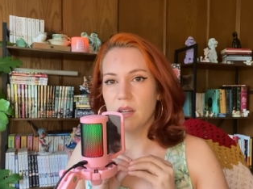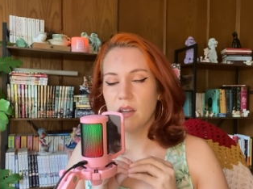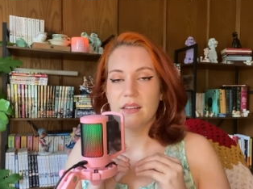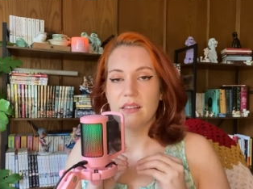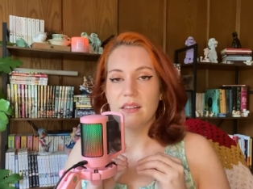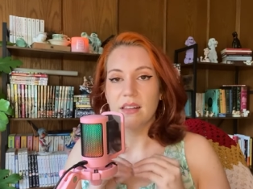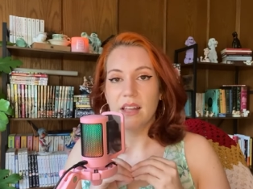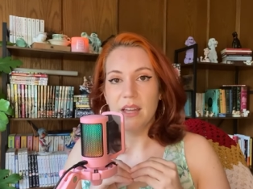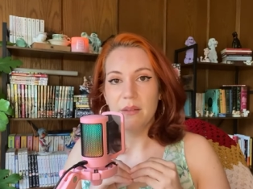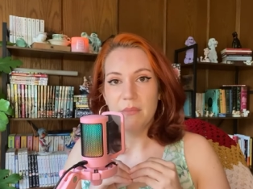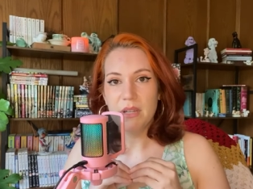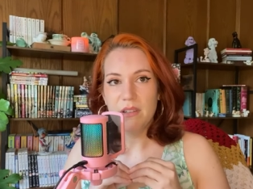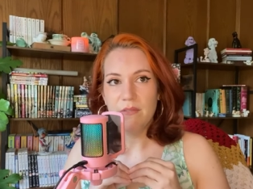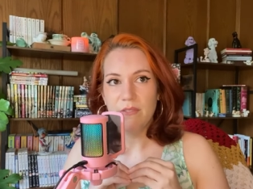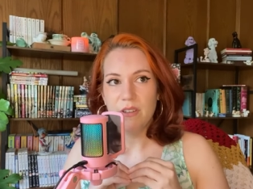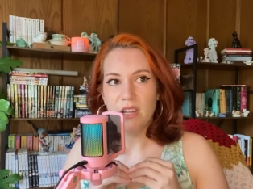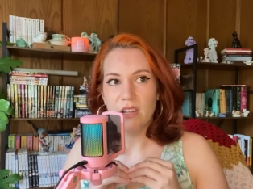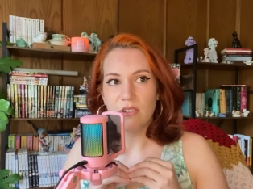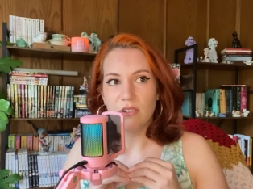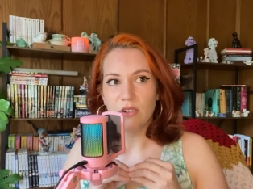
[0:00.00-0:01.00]
Let me
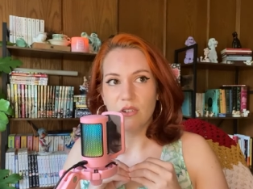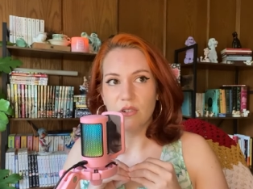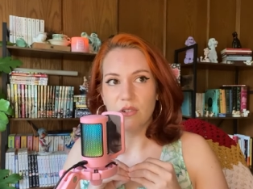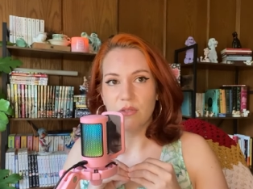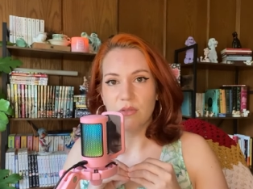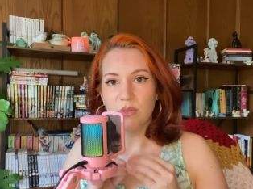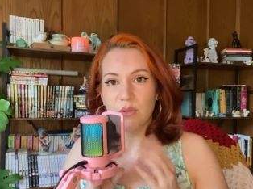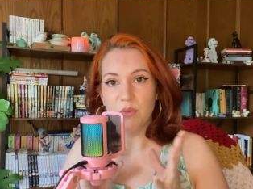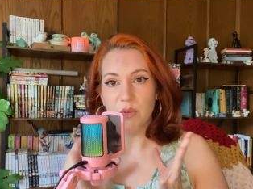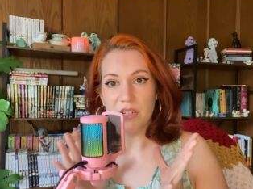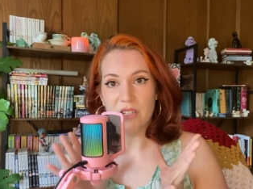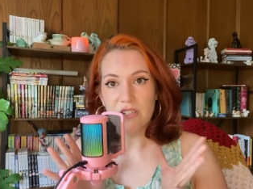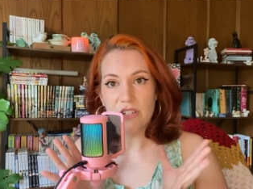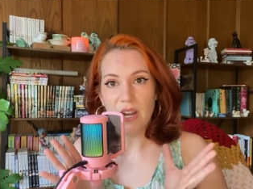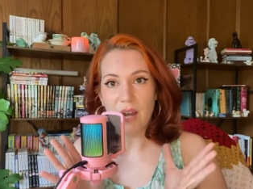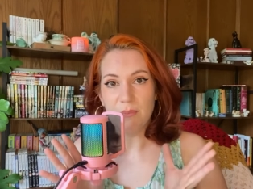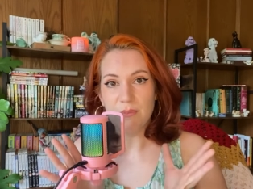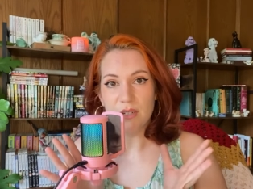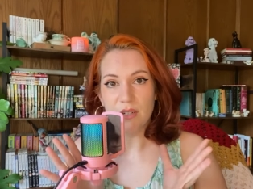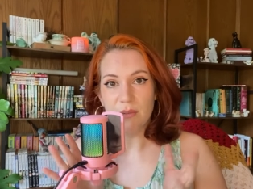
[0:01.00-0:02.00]
fangirl for one
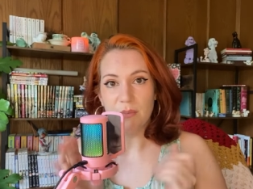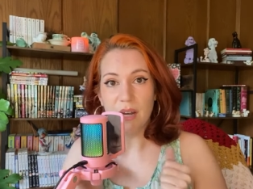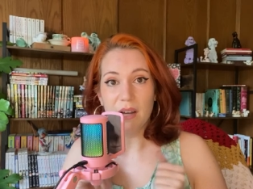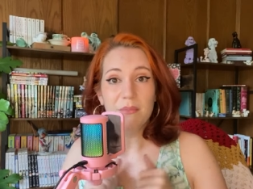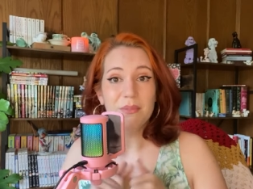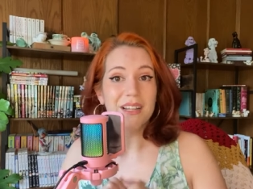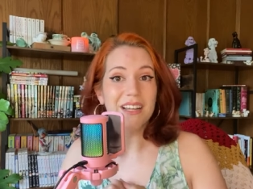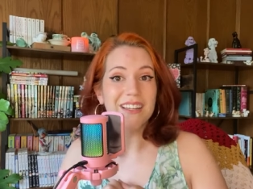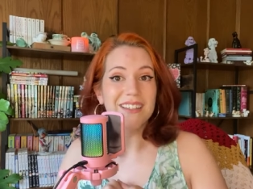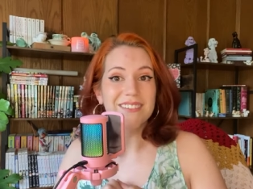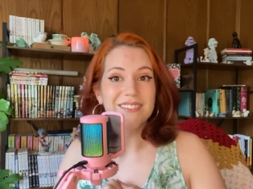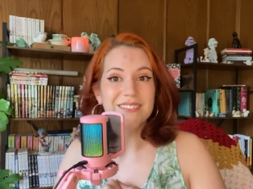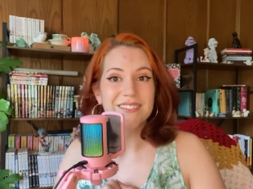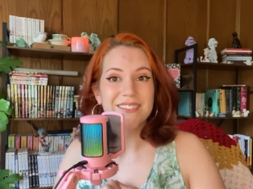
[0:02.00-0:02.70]
chapter about Plave.